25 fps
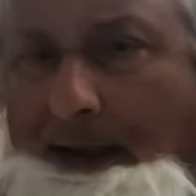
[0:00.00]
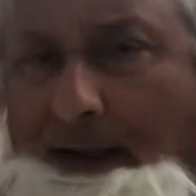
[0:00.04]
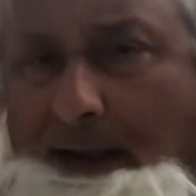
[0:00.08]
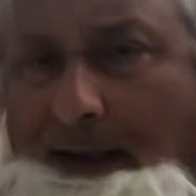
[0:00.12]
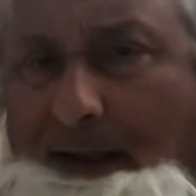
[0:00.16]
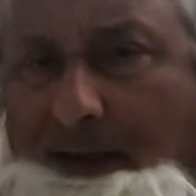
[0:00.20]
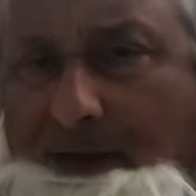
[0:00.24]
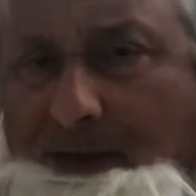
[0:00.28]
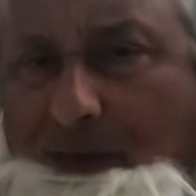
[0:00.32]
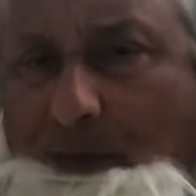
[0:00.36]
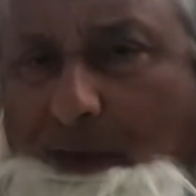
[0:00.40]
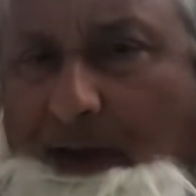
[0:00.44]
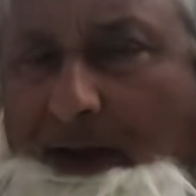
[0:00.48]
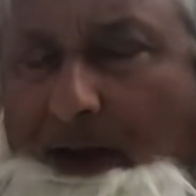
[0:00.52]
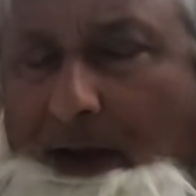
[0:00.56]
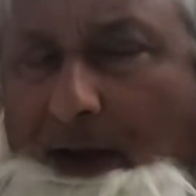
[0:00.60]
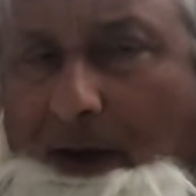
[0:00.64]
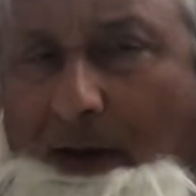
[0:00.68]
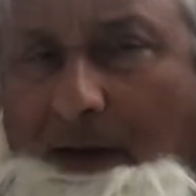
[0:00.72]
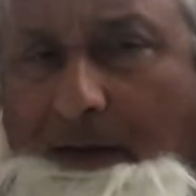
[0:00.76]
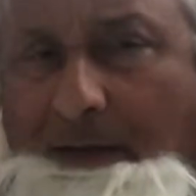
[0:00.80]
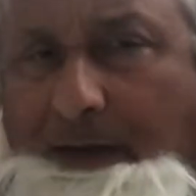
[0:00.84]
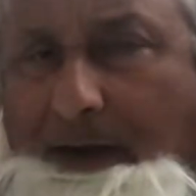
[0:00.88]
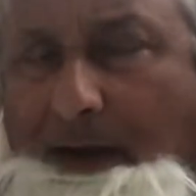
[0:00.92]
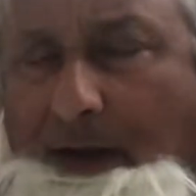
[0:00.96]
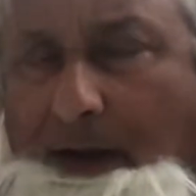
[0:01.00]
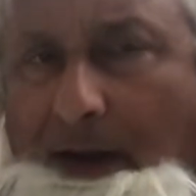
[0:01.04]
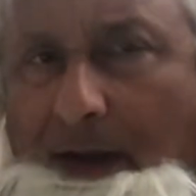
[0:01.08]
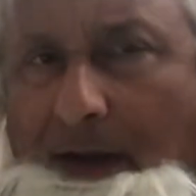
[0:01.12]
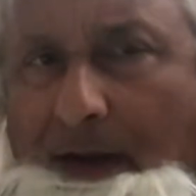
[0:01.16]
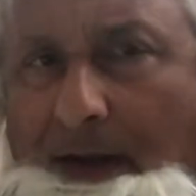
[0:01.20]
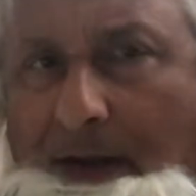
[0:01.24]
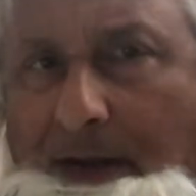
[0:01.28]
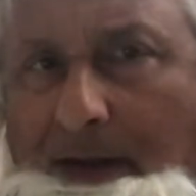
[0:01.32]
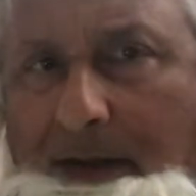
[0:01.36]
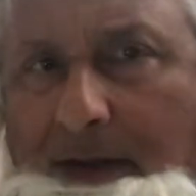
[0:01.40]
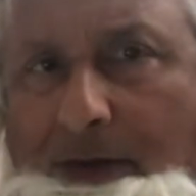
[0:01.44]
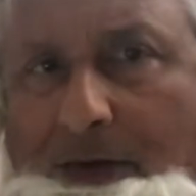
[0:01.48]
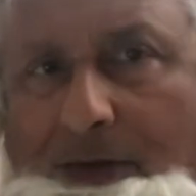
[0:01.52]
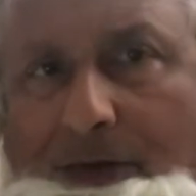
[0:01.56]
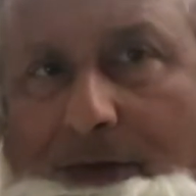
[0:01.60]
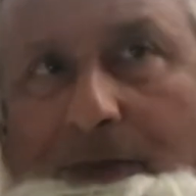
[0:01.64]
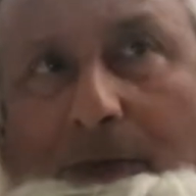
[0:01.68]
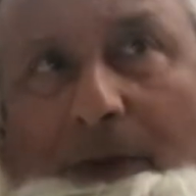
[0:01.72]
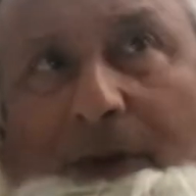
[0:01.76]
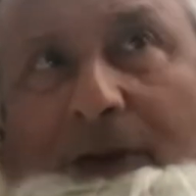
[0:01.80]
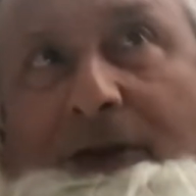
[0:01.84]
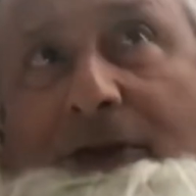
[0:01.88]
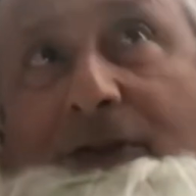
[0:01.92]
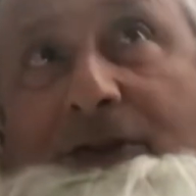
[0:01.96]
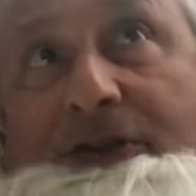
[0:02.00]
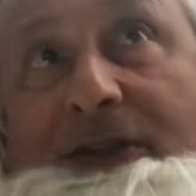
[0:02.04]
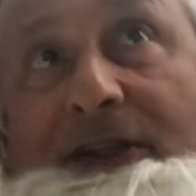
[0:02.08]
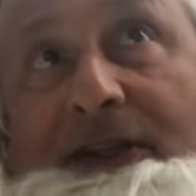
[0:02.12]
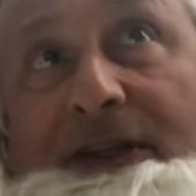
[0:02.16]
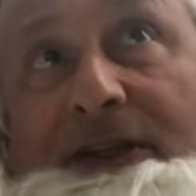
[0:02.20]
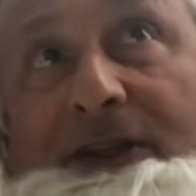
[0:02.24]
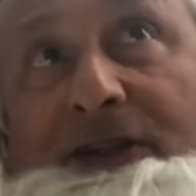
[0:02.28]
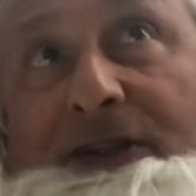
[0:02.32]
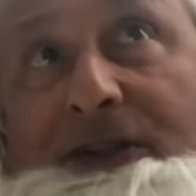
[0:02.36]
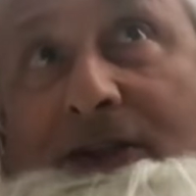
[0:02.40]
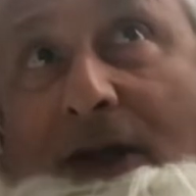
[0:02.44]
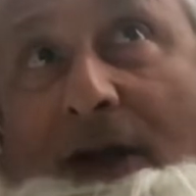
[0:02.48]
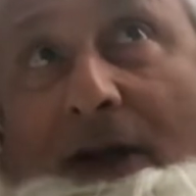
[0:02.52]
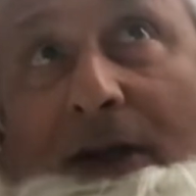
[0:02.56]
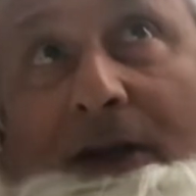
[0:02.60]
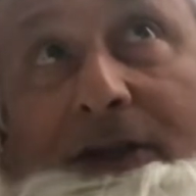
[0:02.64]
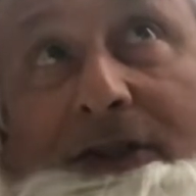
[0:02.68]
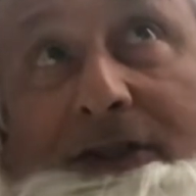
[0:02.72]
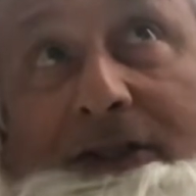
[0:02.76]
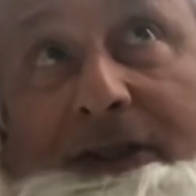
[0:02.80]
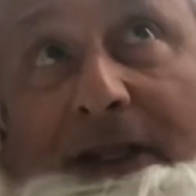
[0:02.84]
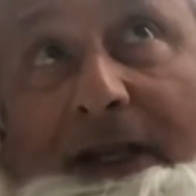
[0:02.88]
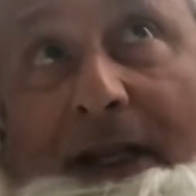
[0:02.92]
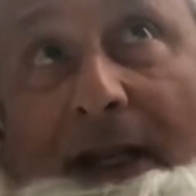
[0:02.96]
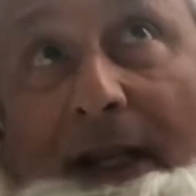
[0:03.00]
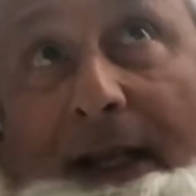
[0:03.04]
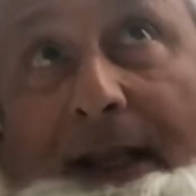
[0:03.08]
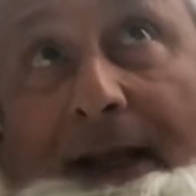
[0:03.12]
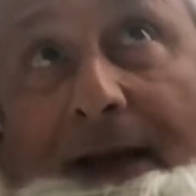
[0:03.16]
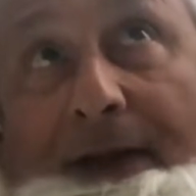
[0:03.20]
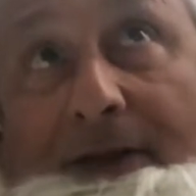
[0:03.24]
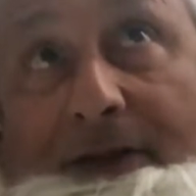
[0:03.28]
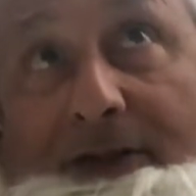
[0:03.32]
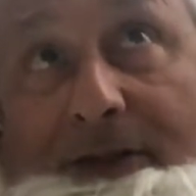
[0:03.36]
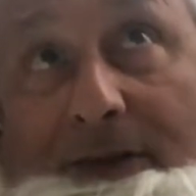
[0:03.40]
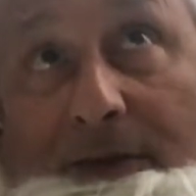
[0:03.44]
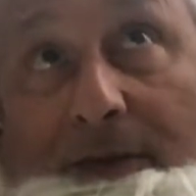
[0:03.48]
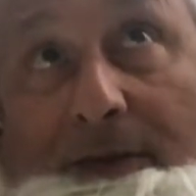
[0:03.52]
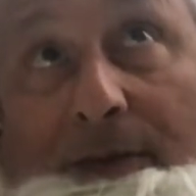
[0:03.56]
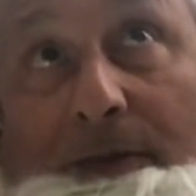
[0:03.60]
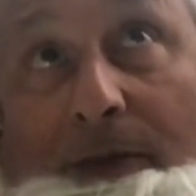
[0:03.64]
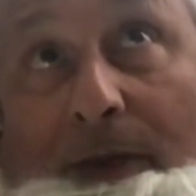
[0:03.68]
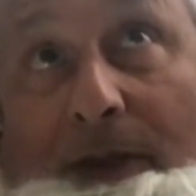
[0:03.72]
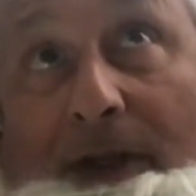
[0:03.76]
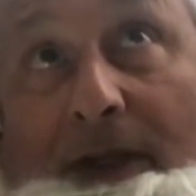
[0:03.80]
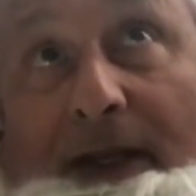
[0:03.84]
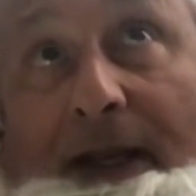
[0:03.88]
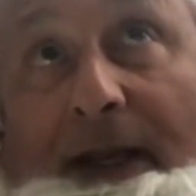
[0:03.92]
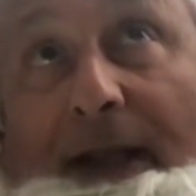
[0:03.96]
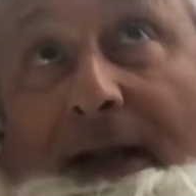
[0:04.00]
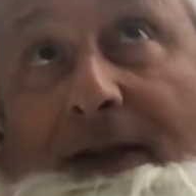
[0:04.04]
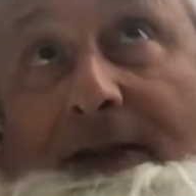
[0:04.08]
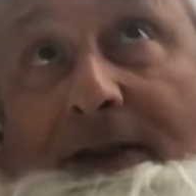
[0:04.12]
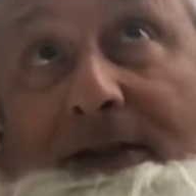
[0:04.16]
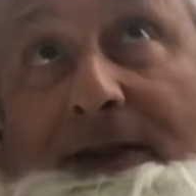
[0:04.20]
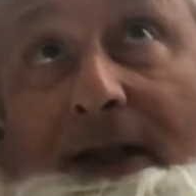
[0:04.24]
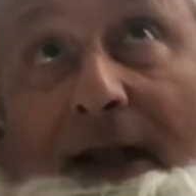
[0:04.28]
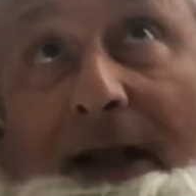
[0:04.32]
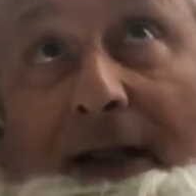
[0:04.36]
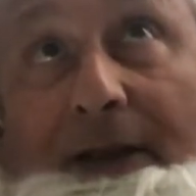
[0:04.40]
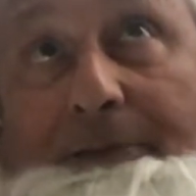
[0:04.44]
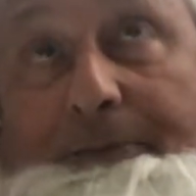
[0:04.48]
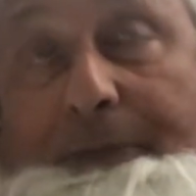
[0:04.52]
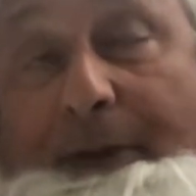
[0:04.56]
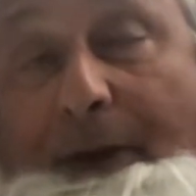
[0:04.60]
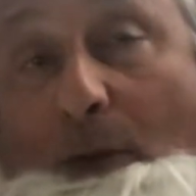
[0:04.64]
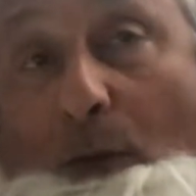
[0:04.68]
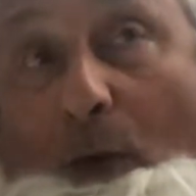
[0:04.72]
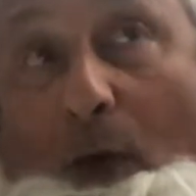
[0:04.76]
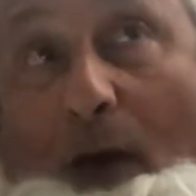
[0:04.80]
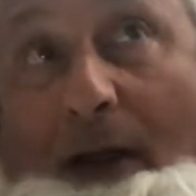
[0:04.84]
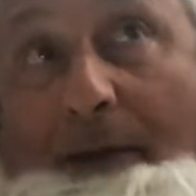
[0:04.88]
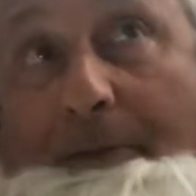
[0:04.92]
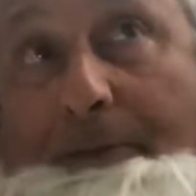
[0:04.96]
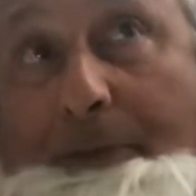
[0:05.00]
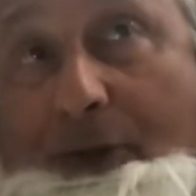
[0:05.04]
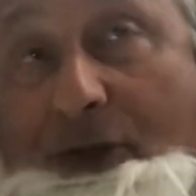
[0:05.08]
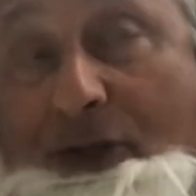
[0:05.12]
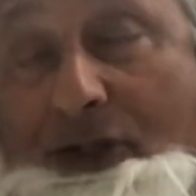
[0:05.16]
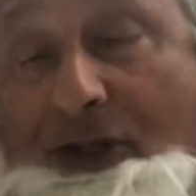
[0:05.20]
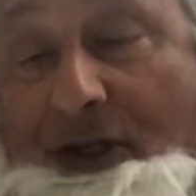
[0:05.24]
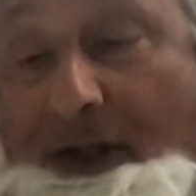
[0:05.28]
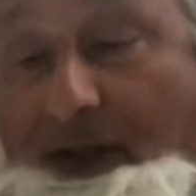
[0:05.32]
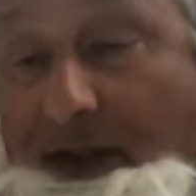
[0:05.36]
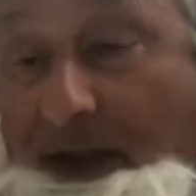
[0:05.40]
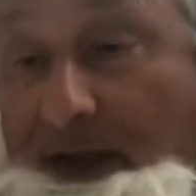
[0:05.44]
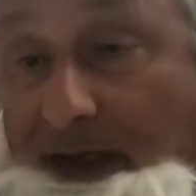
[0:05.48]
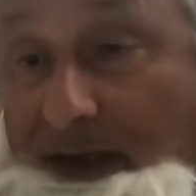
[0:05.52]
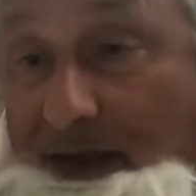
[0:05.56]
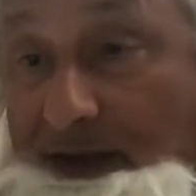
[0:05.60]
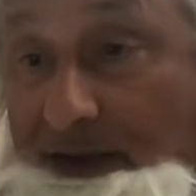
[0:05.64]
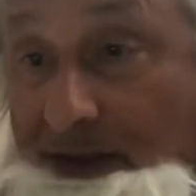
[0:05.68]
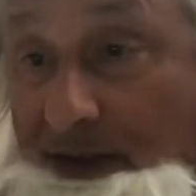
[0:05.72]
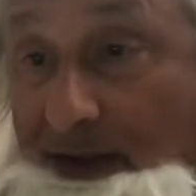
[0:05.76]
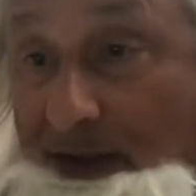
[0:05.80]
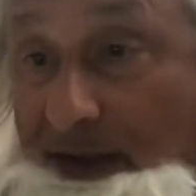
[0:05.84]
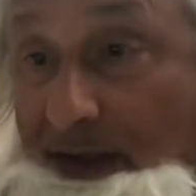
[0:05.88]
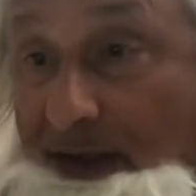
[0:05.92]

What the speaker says: as I went higher and higher, of course, what do you see in the sky? You see clouds, and what are the colours of clouds? Big white bushy things.